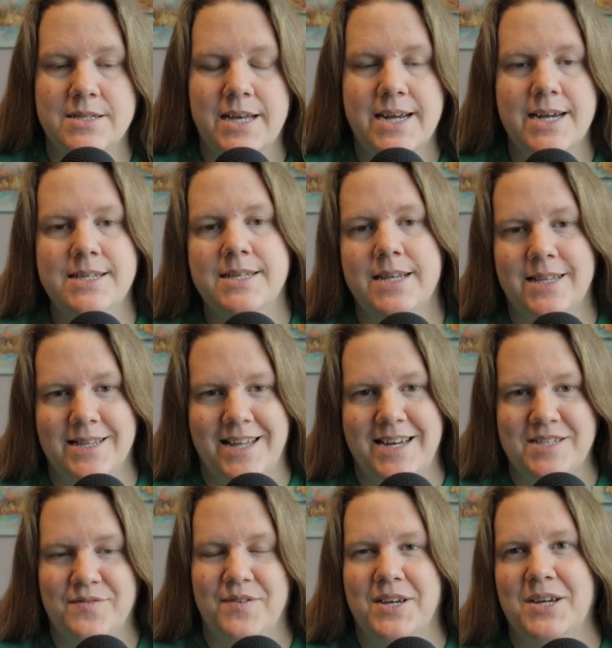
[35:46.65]
like I said in the
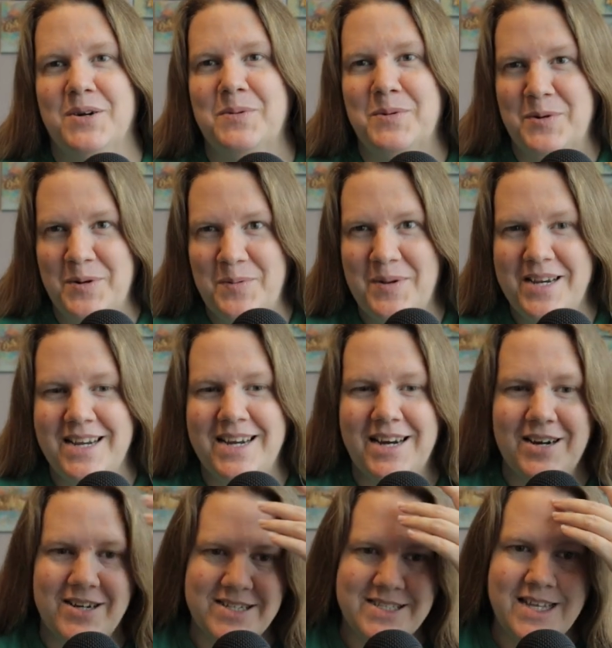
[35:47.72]
last video, and I'll repeat it
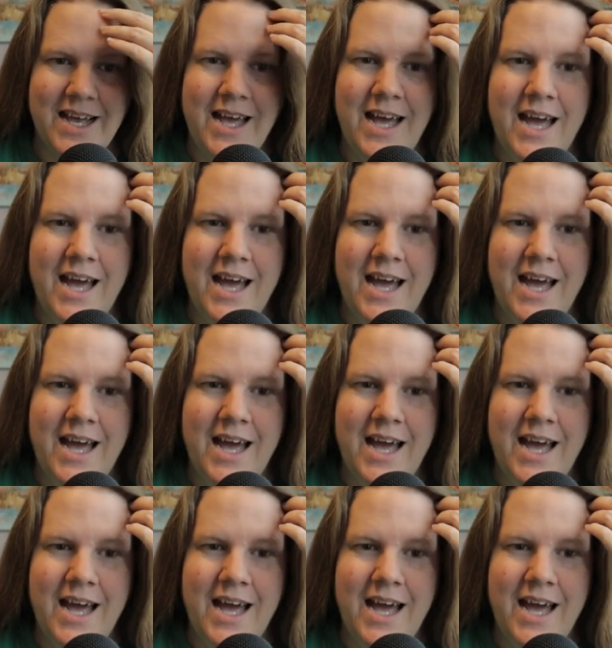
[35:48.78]
here, is